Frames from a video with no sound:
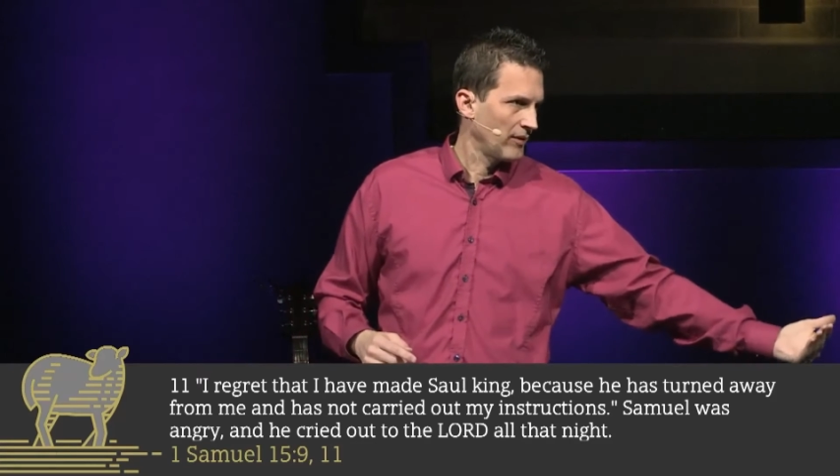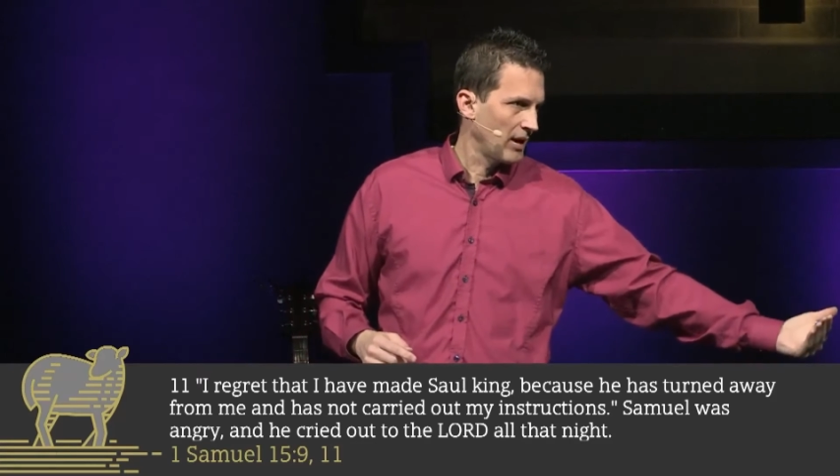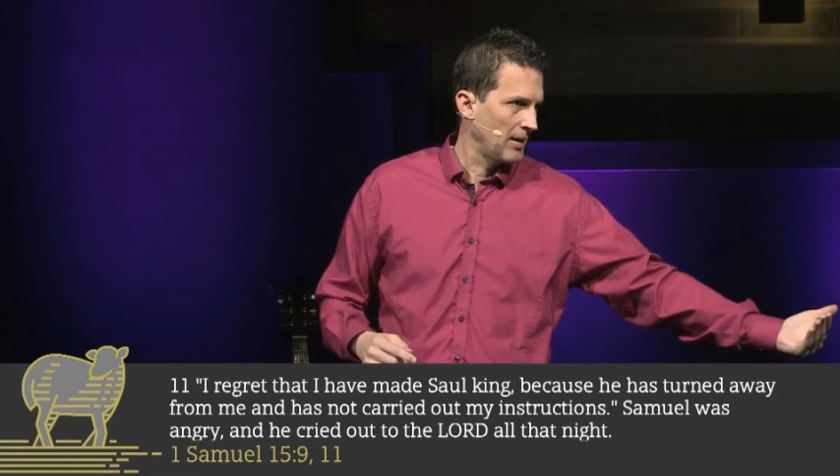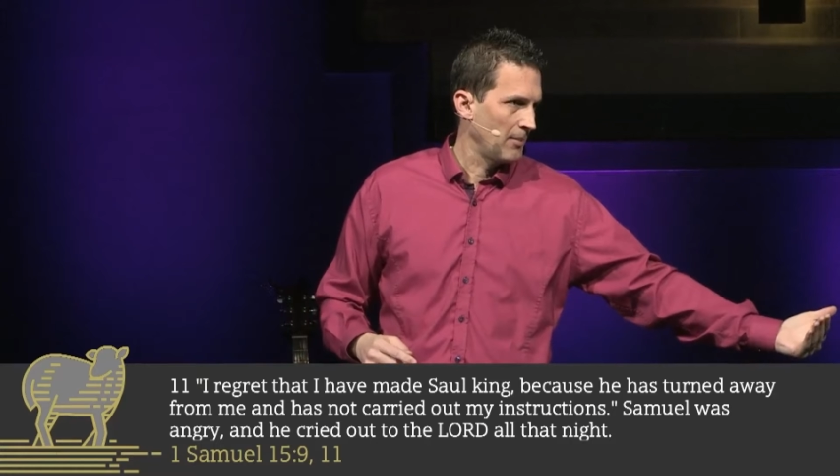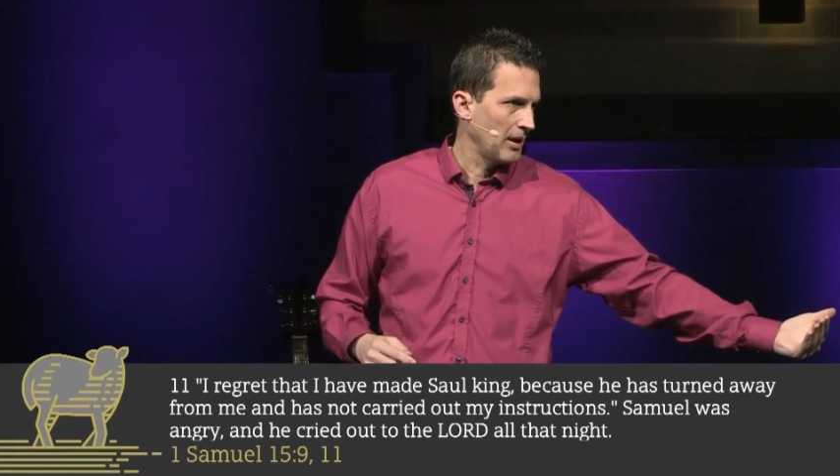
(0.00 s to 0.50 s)

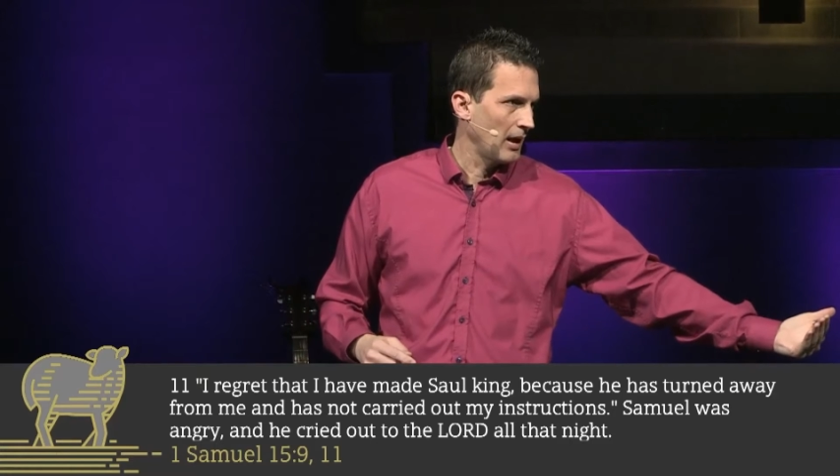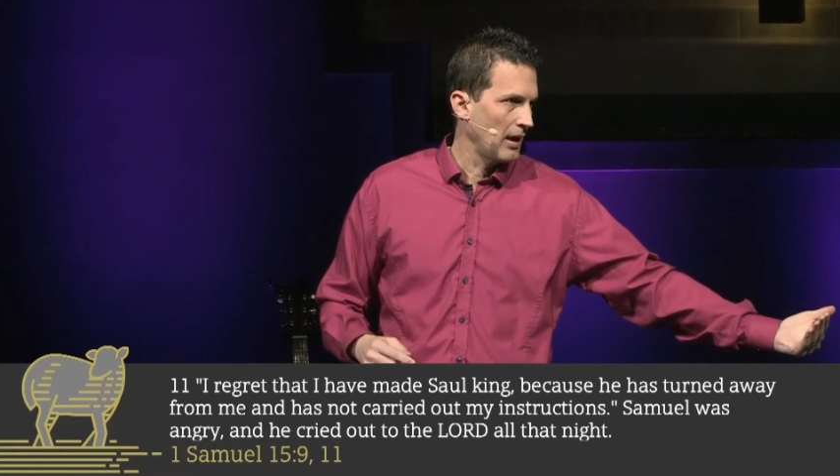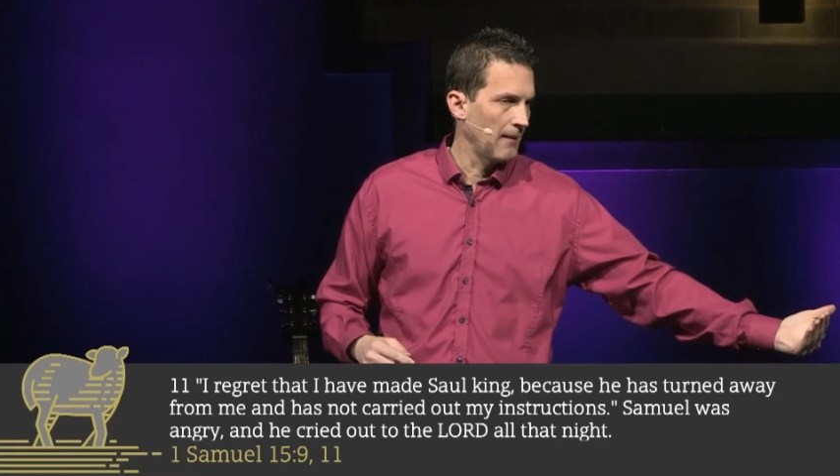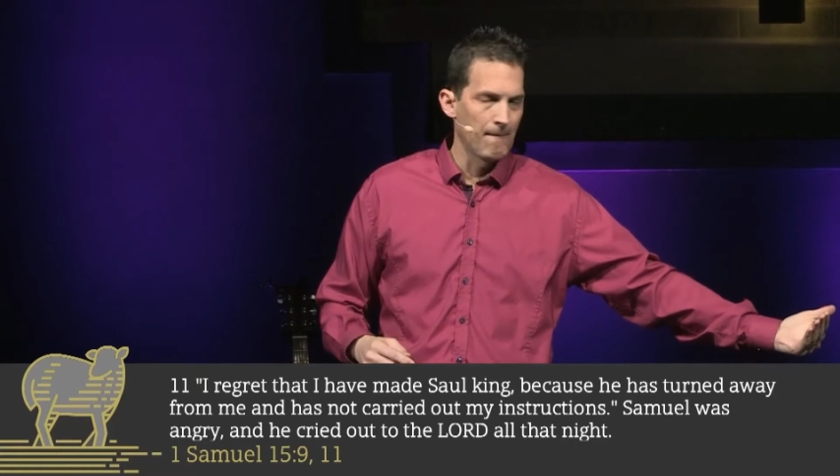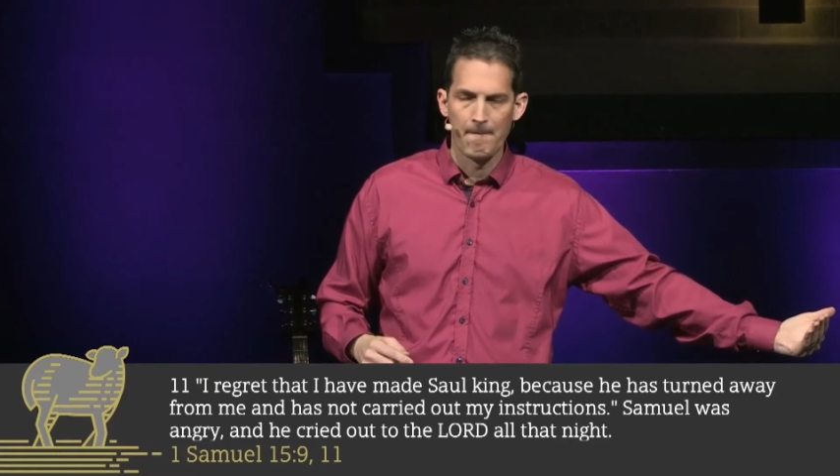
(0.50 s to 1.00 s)
time
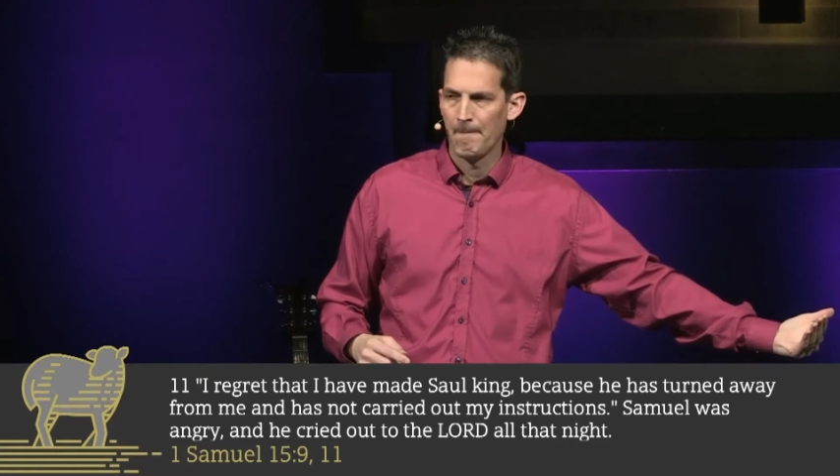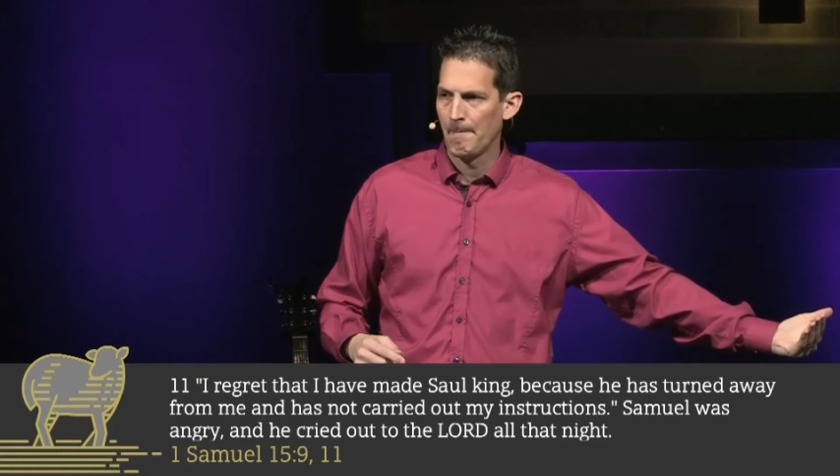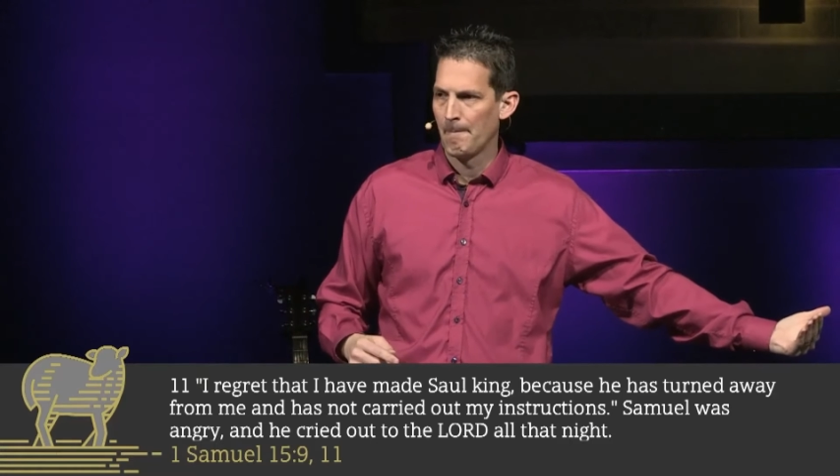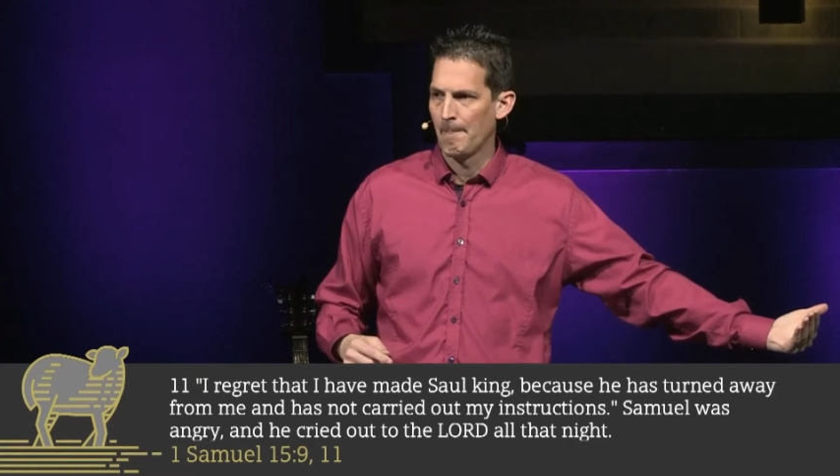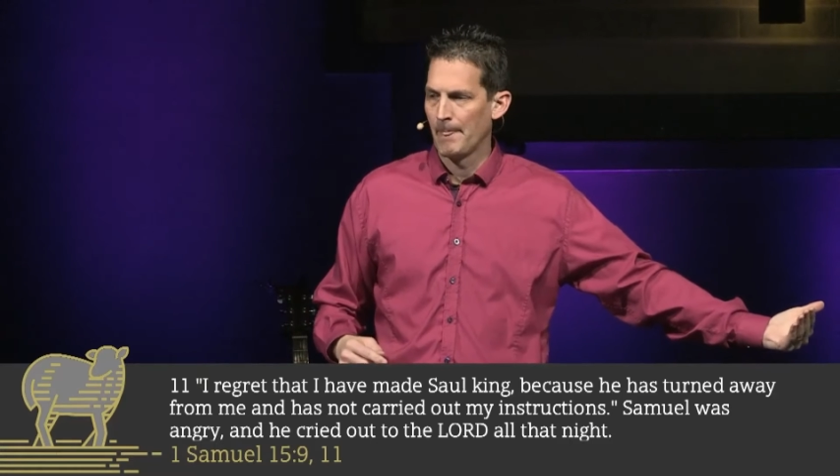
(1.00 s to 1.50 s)
began.
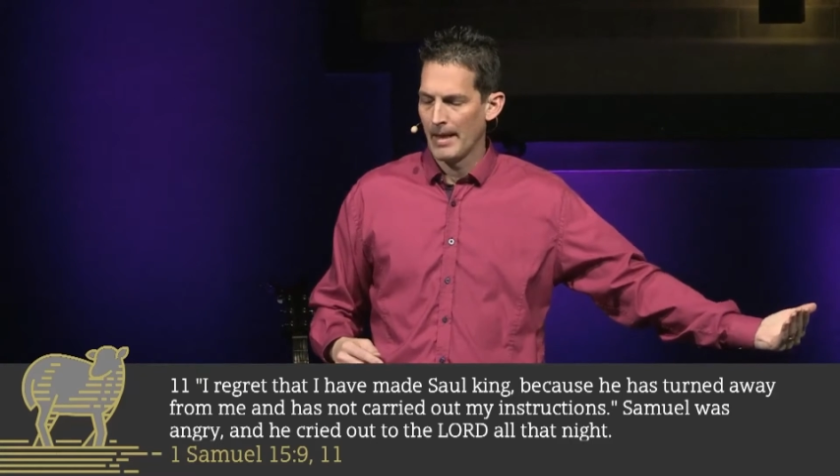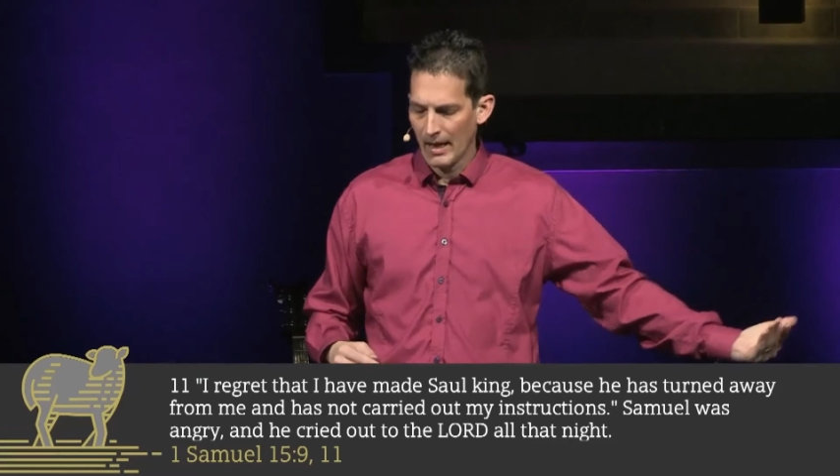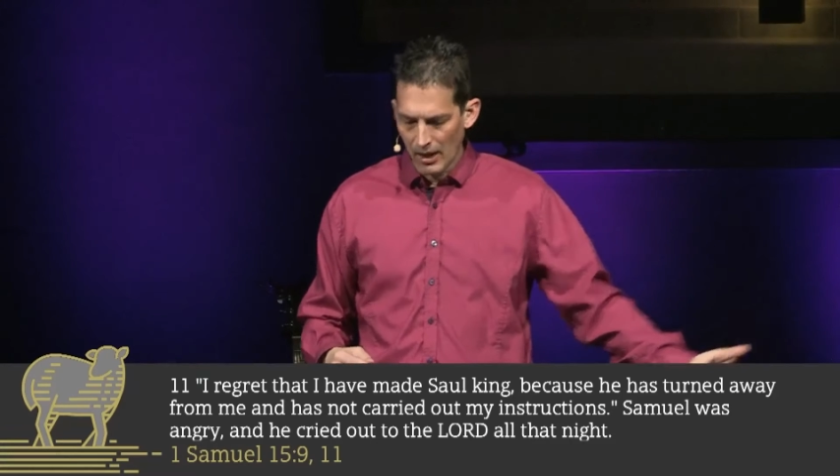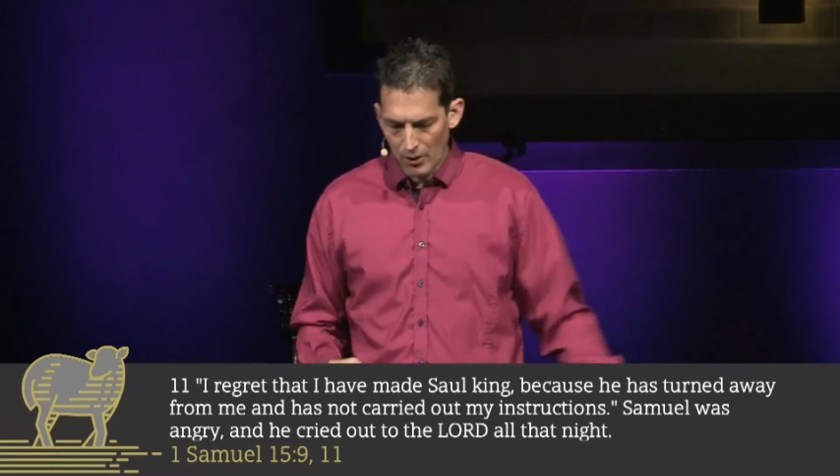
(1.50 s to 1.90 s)
He